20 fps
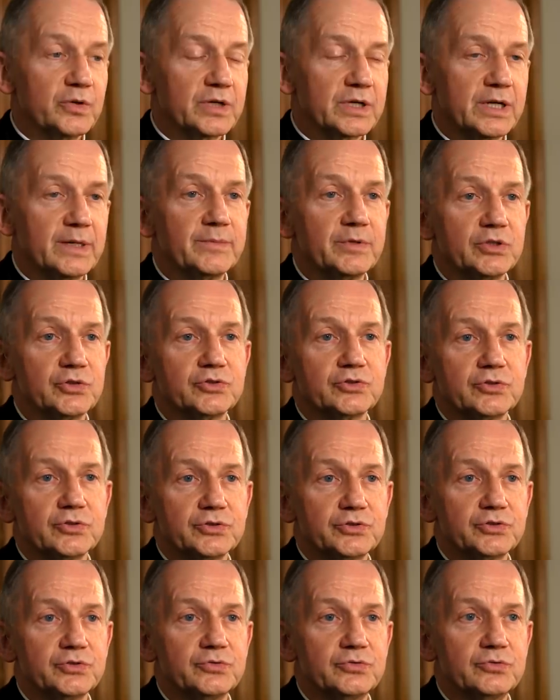who are coming to
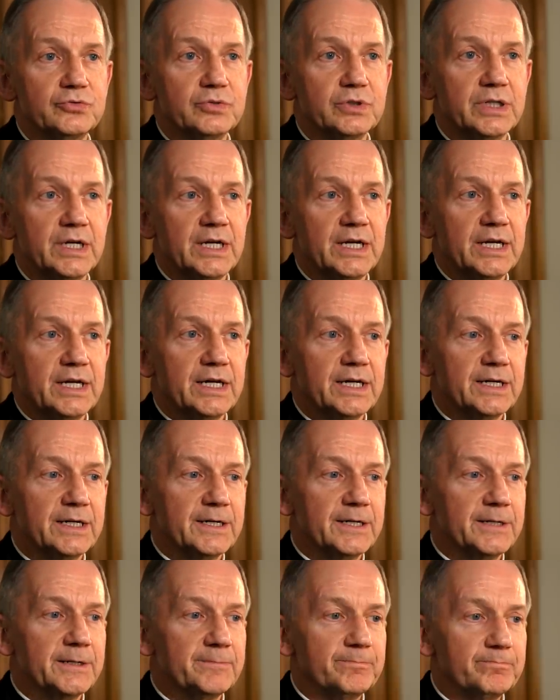church, who
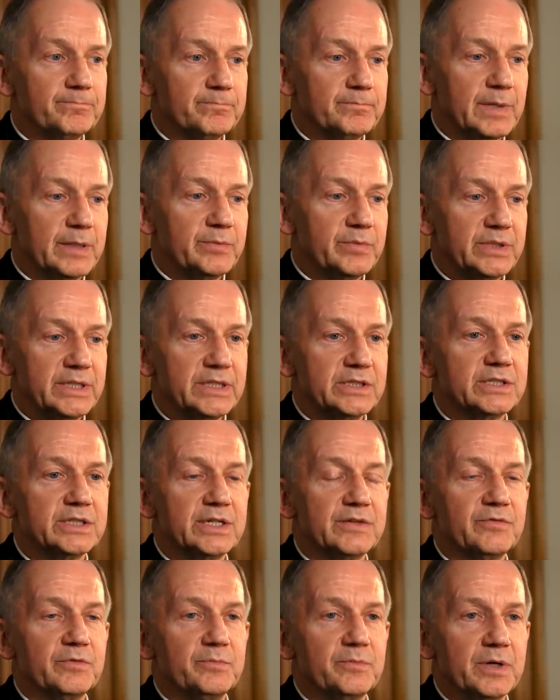maybe need to
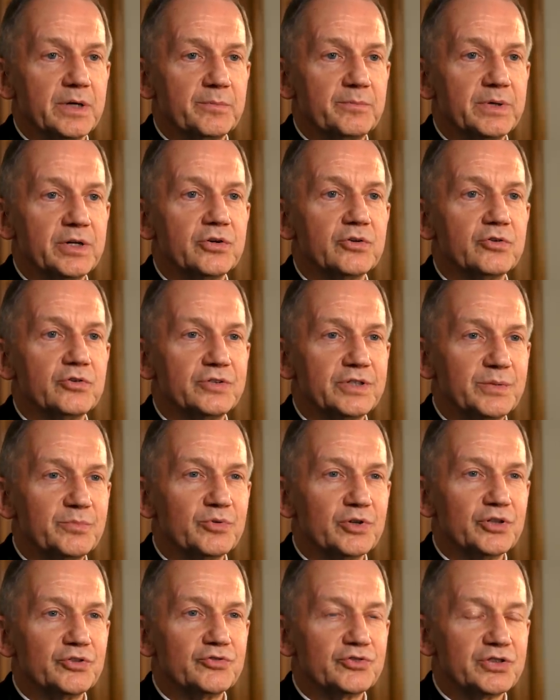have a better,
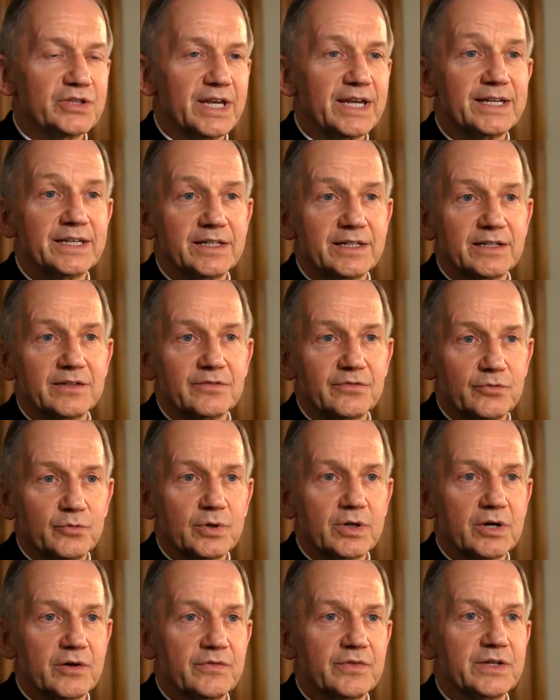deeper understanding of
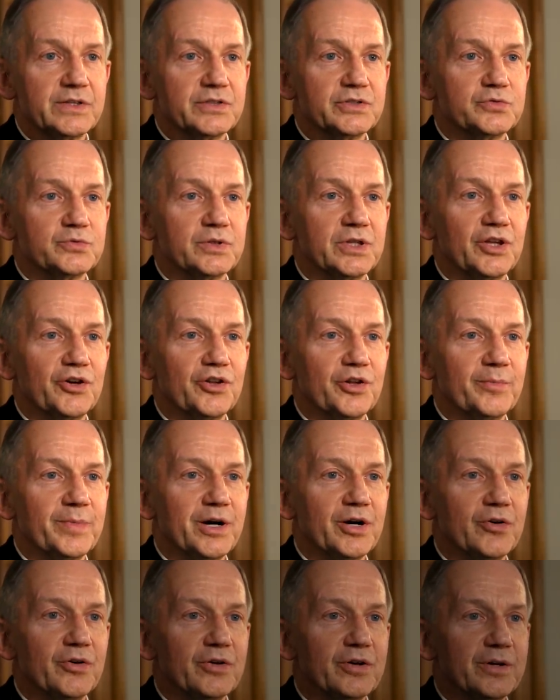what our faith is really all
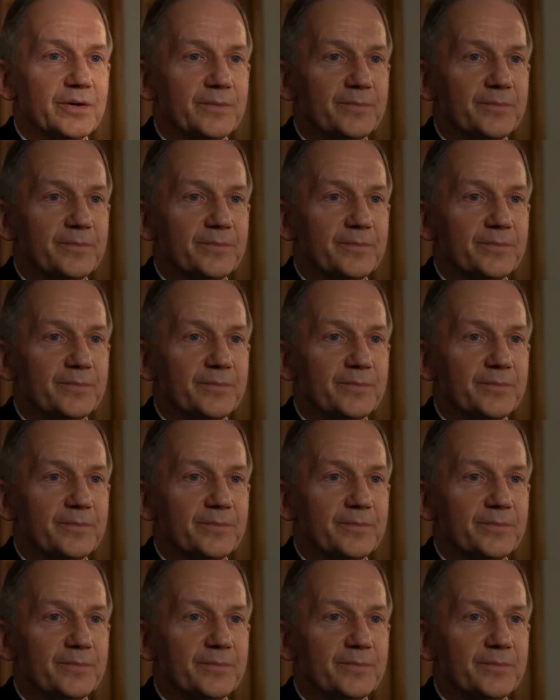about.